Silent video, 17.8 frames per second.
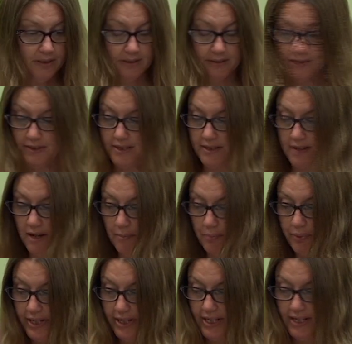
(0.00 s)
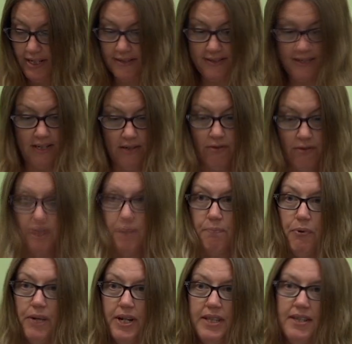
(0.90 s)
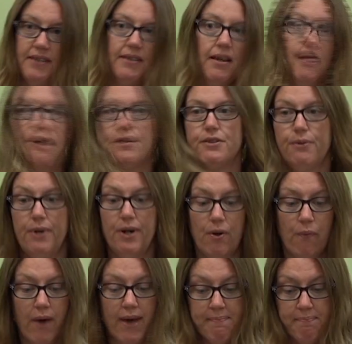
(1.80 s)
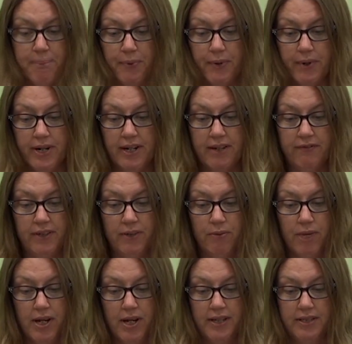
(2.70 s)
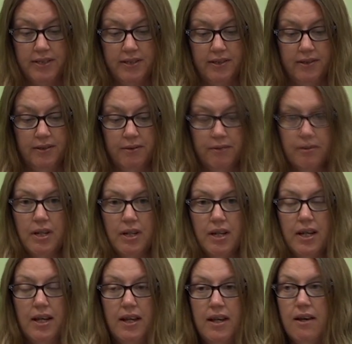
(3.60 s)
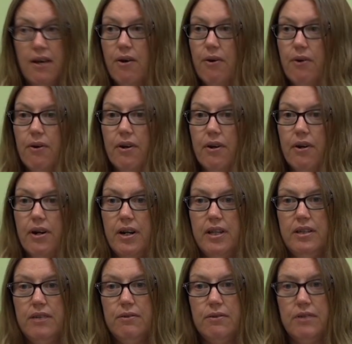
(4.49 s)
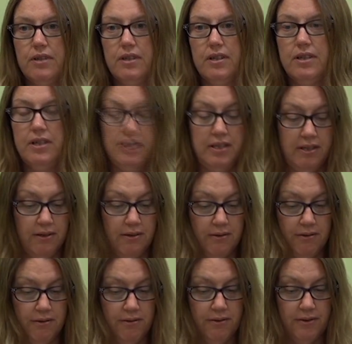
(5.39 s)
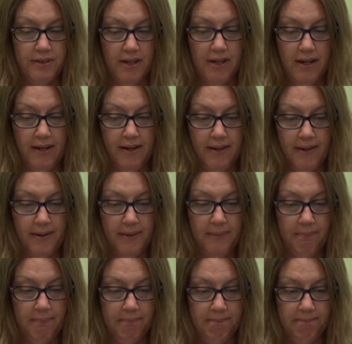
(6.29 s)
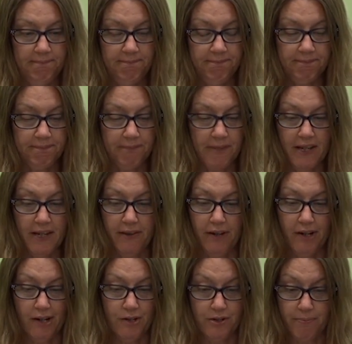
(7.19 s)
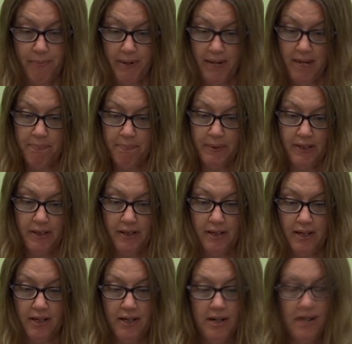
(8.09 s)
It's all pretty easy. You could point this also at a whiteboard if you wanted to, or you could use a larger paper.